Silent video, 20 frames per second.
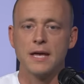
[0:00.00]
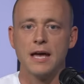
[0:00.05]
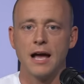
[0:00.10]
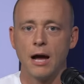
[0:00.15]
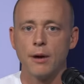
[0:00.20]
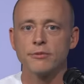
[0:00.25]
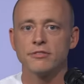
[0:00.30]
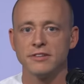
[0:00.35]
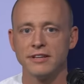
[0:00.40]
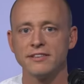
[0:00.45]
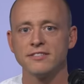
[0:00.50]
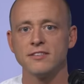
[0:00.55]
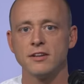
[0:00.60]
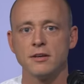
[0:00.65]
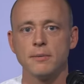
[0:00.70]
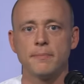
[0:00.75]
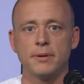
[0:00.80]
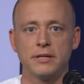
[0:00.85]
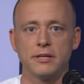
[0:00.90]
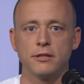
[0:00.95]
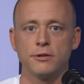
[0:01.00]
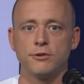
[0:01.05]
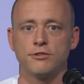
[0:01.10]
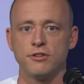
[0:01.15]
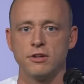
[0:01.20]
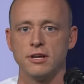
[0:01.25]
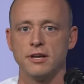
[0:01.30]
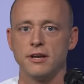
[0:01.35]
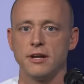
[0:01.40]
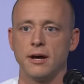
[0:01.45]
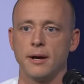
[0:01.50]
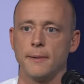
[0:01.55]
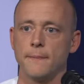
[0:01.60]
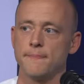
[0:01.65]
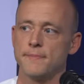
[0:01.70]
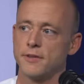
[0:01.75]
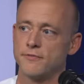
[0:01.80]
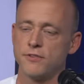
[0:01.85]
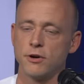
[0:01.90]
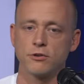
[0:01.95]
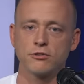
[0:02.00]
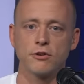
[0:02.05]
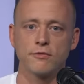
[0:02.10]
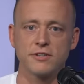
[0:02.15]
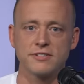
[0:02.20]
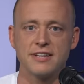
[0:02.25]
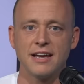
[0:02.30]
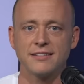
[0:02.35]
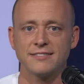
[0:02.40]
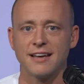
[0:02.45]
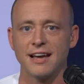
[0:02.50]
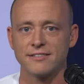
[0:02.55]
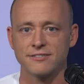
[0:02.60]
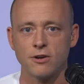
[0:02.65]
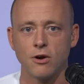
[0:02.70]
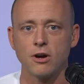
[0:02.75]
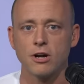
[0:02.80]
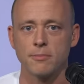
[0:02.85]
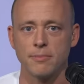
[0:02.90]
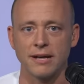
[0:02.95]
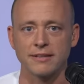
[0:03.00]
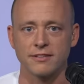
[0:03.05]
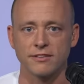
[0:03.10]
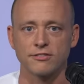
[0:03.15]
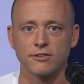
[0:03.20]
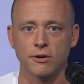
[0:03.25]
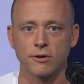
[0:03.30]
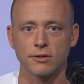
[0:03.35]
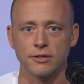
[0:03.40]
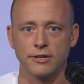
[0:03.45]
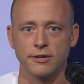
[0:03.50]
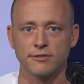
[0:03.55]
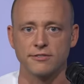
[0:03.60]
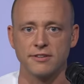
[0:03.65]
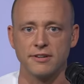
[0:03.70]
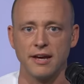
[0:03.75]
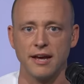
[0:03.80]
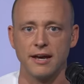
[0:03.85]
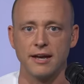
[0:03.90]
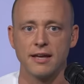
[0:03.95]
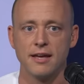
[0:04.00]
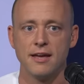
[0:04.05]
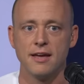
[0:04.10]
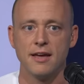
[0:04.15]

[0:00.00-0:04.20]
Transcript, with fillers: I was listening to Billy Liucci and uh, the folks over at TexAgs talk about this earlier today,